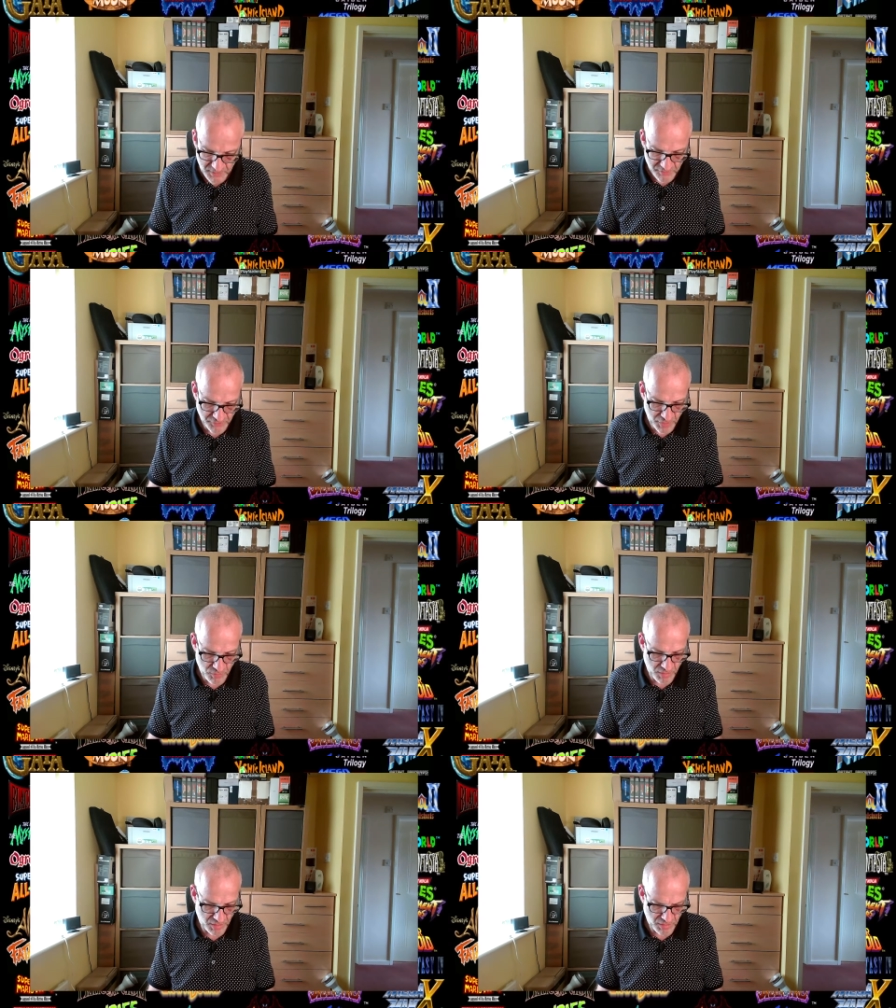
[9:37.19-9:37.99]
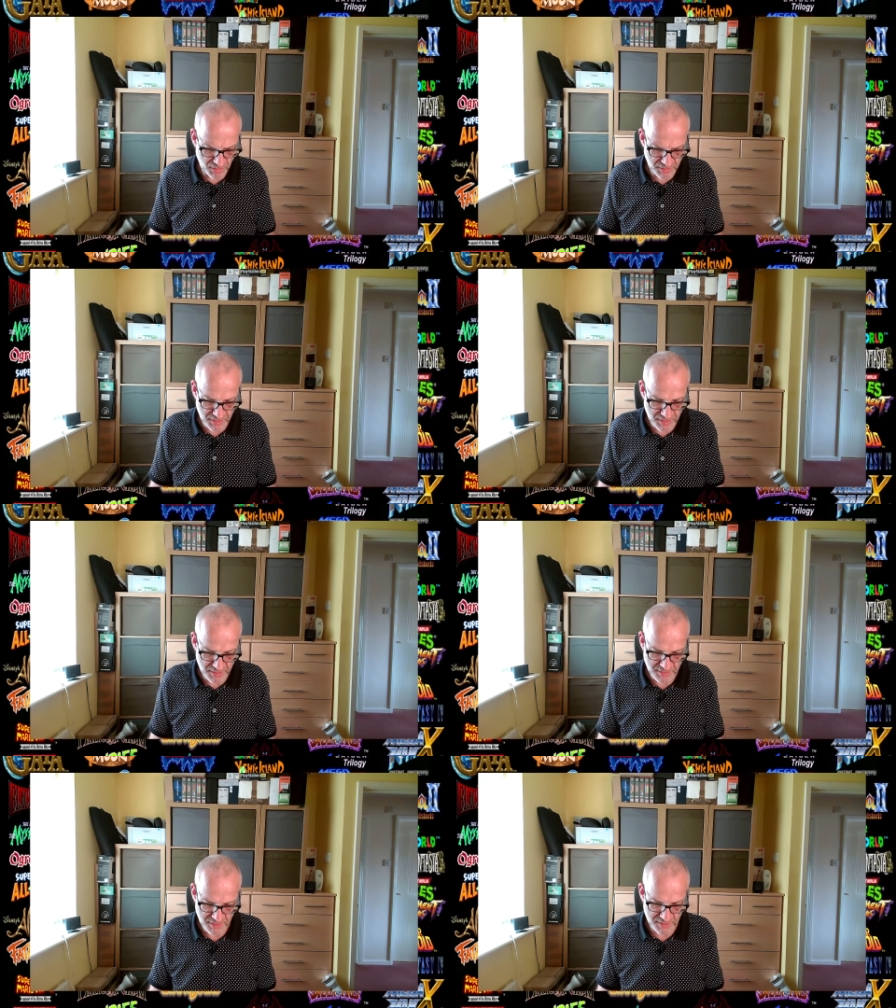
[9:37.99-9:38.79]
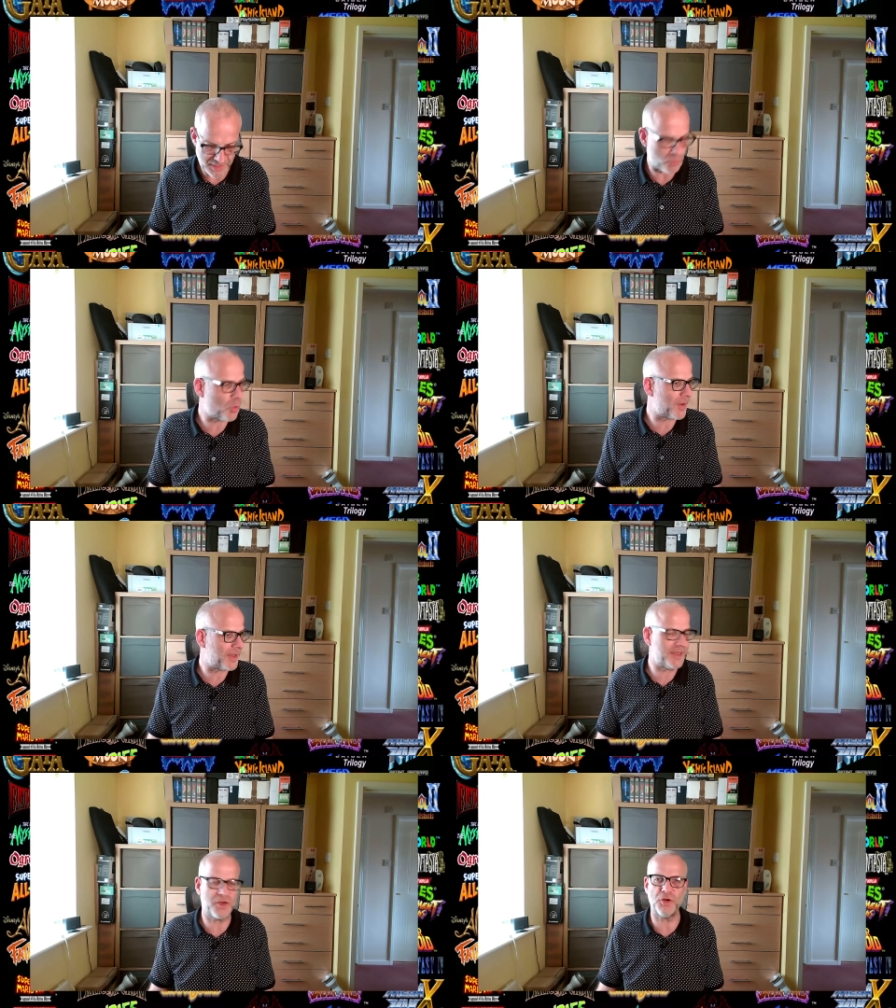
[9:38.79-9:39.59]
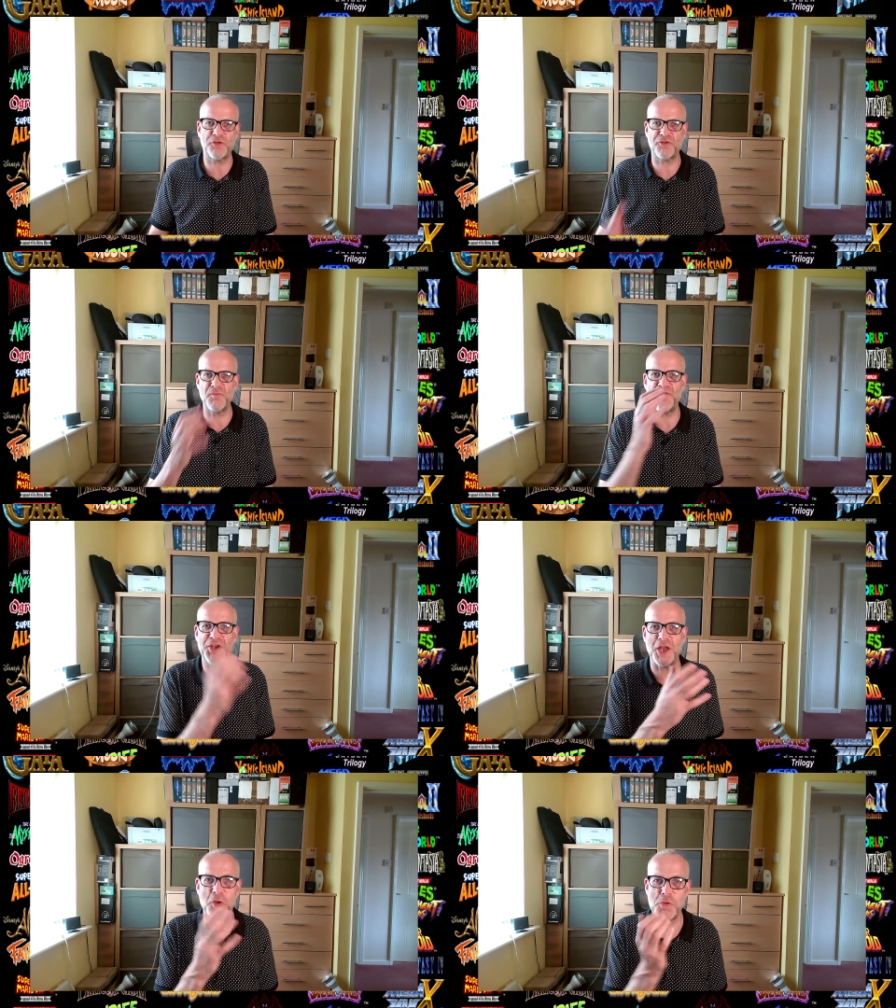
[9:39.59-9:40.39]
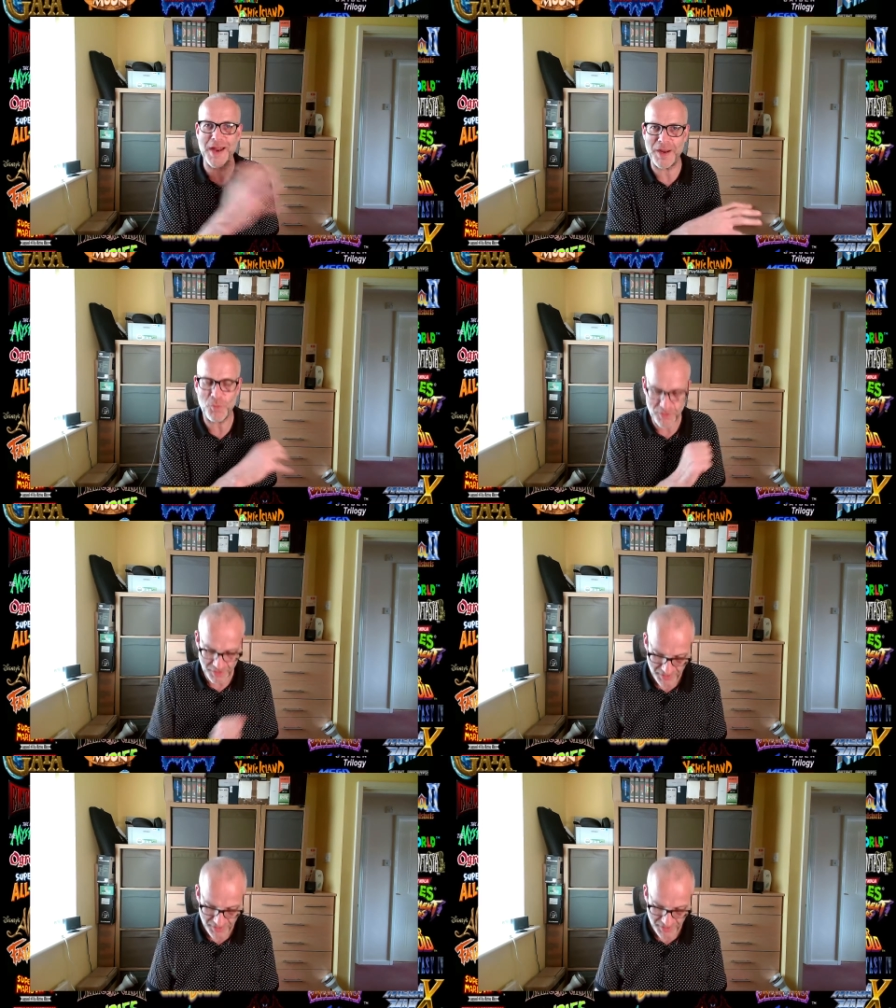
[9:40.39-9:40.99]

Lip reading: So I'll now quickly cut some video now,